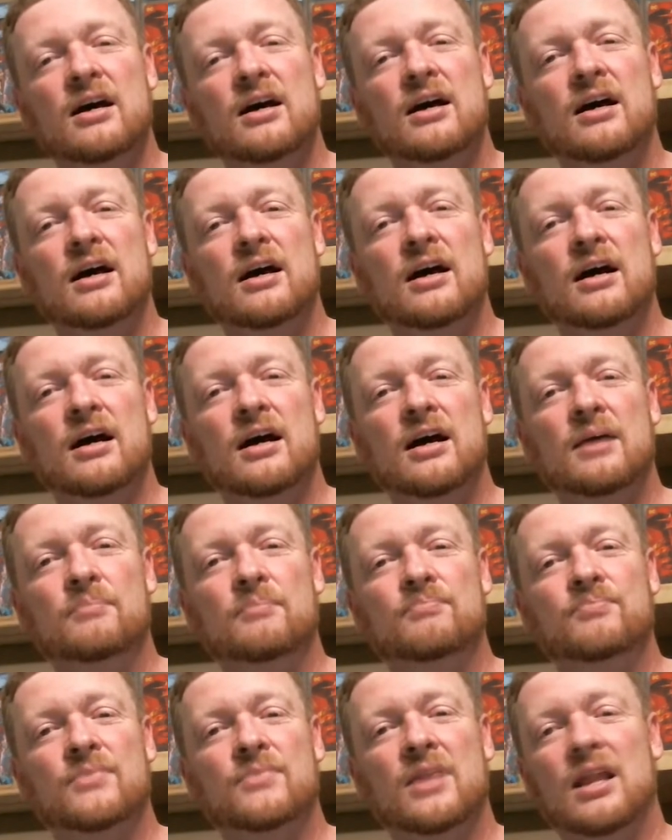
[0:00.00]

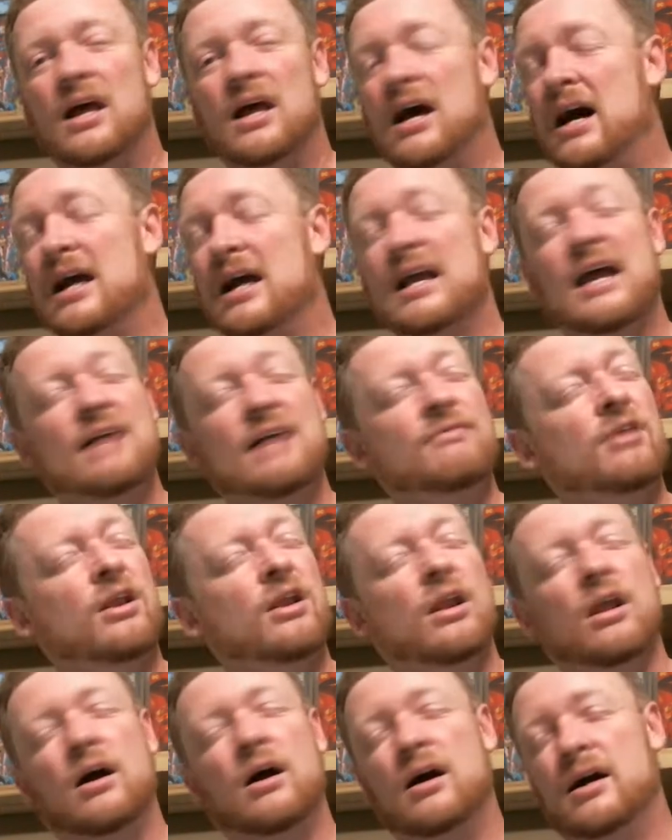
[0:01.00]
I have a
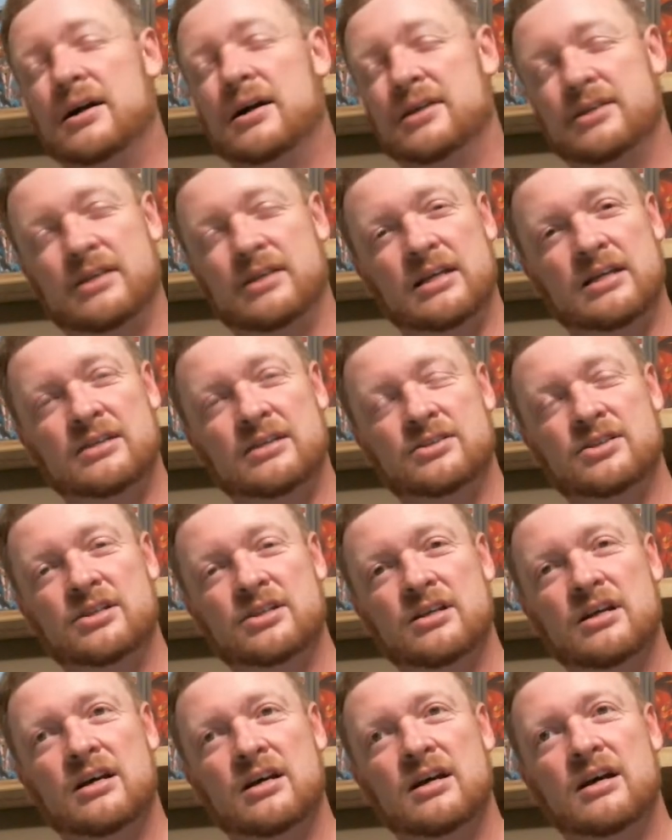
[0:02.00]
lot of
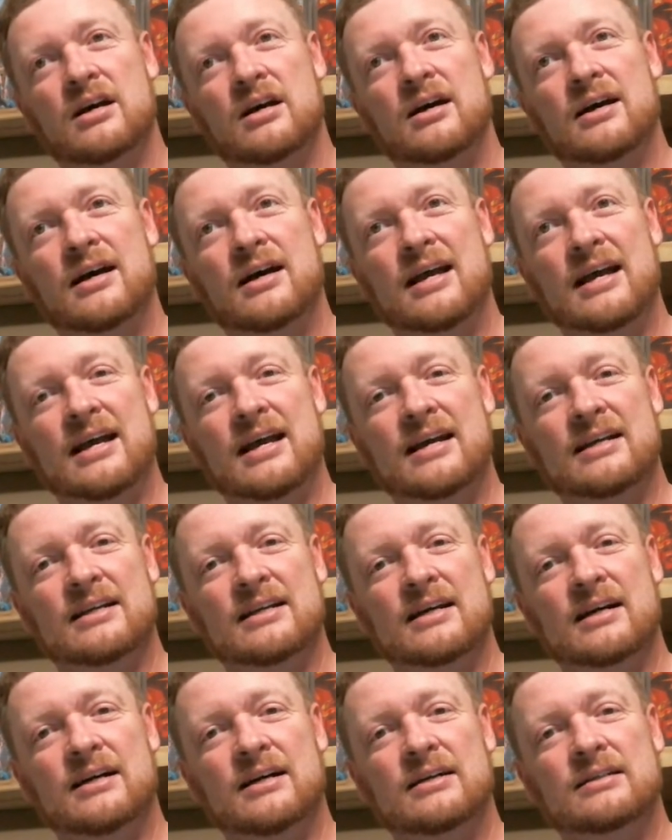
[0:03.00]
these,
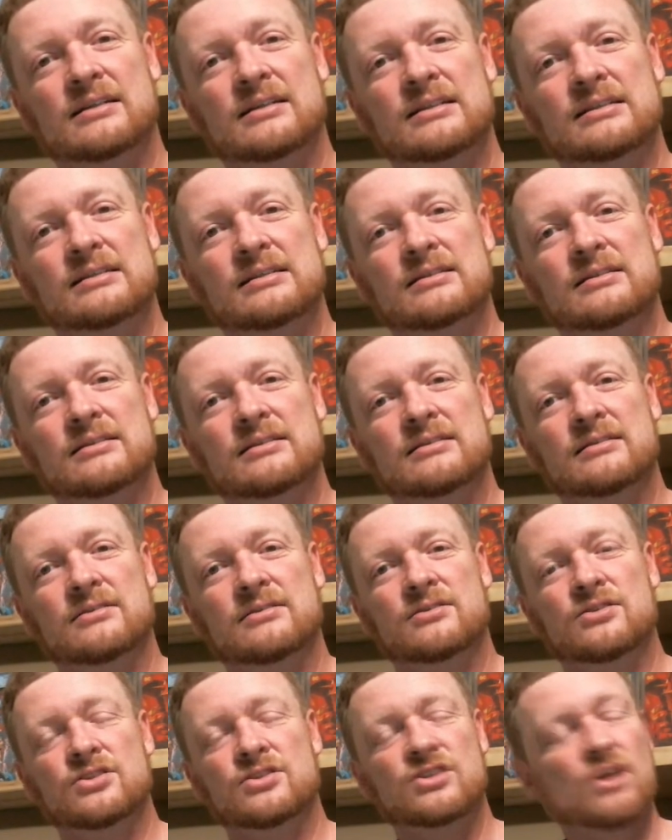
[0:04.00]
and
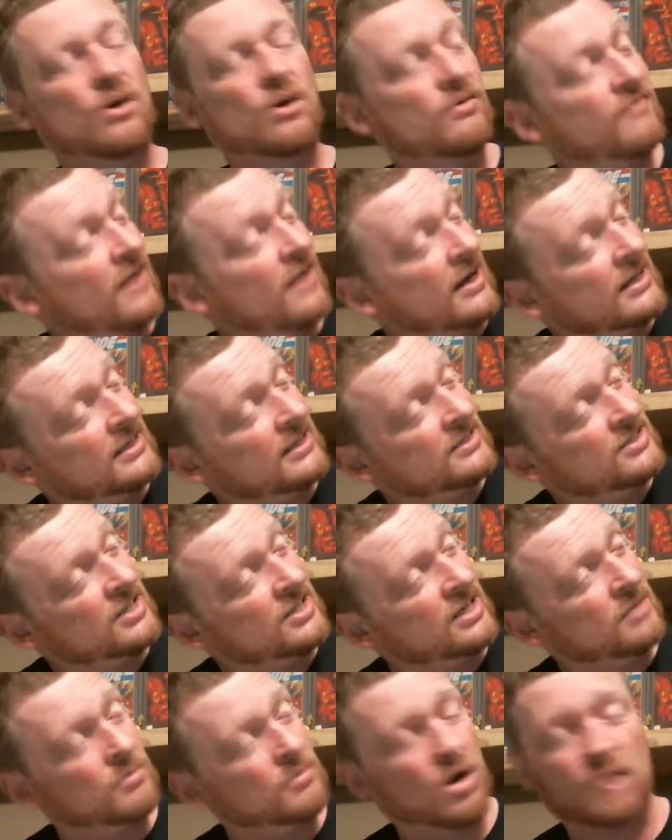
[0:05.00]
so if I could
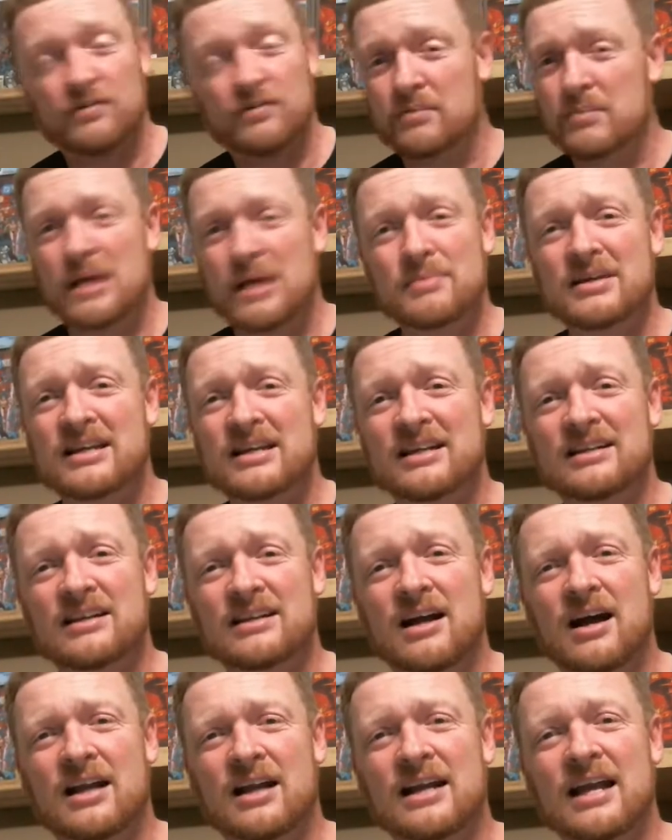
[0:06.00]
send them off and maybe get a
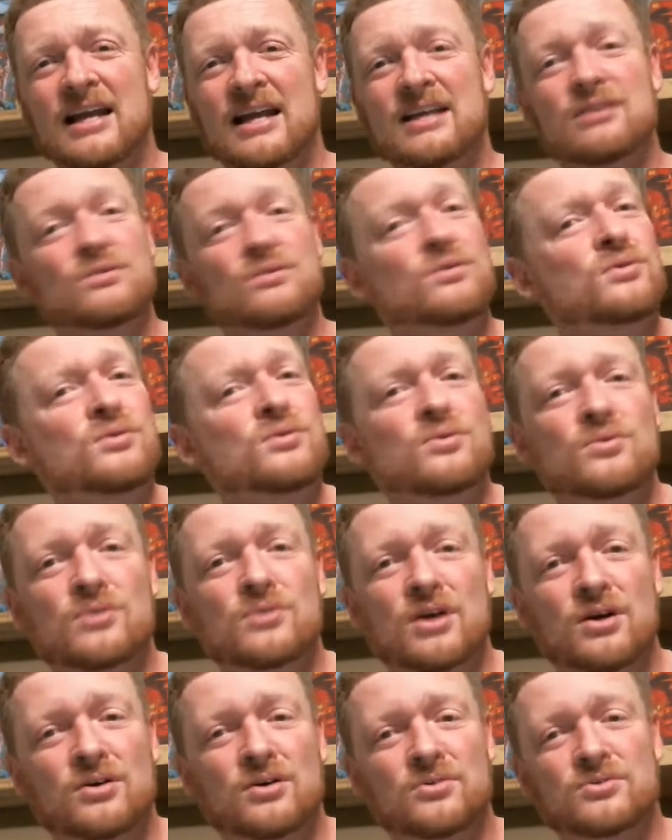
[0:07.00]
9.8, who
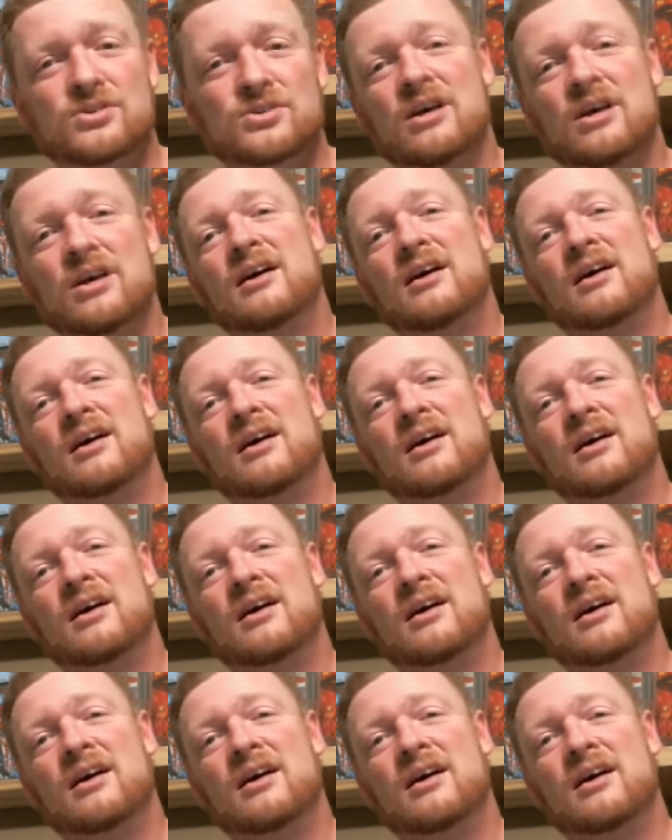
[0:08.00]
knows.